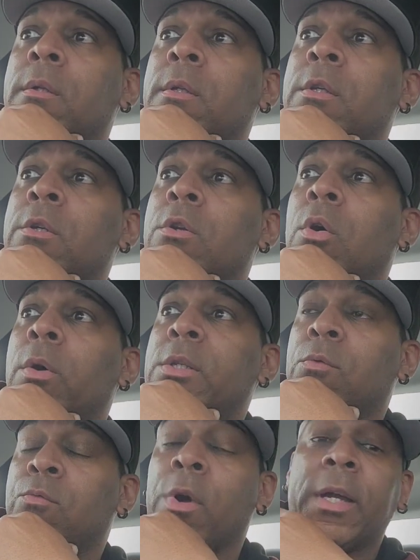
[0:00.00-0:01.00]
You know,
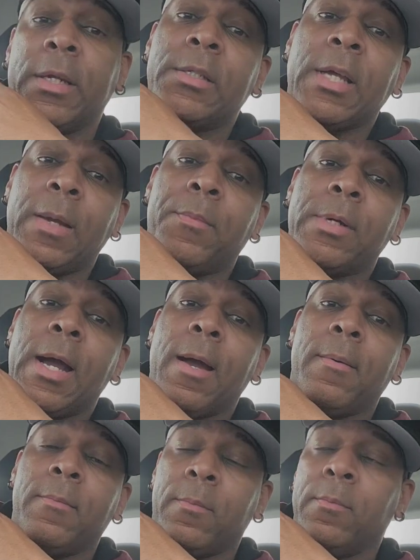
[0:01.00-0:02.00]
he's a rugged type of
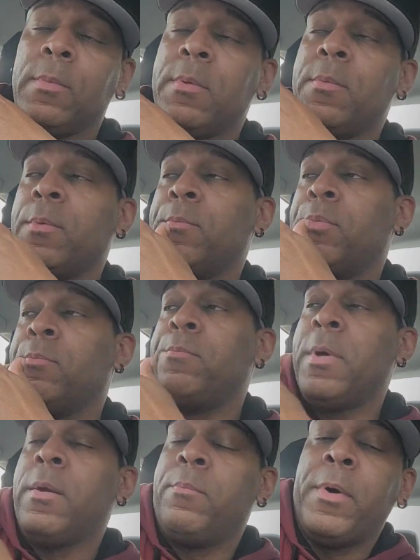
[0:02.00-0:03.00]
guy.
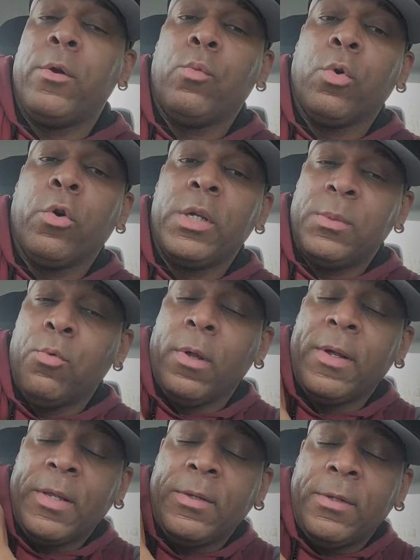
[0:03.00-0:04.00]
Better word.
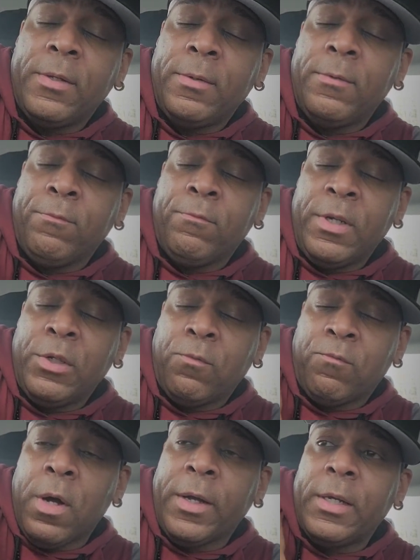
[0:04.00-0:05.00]
He's
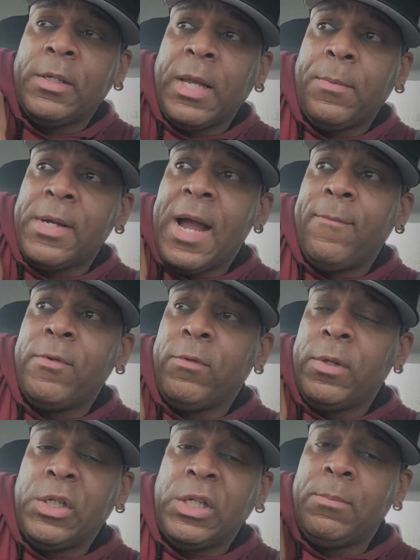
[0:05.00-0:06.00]
a rugged type of guy. I haven't
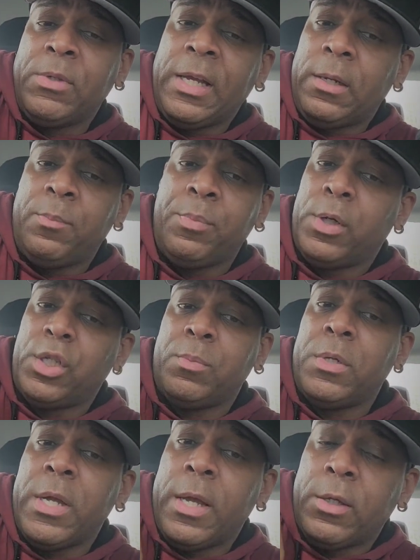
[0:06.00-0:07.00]
really seen him take any
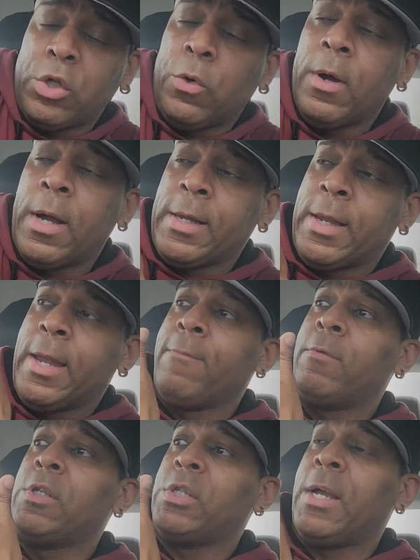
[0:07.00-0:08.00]
punishment yet, so I
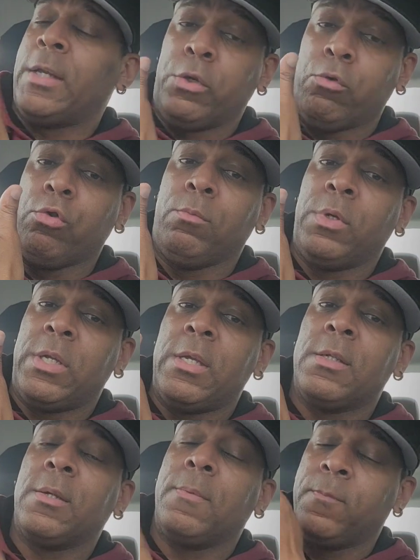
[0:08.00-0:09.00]
can't really say how durable he is.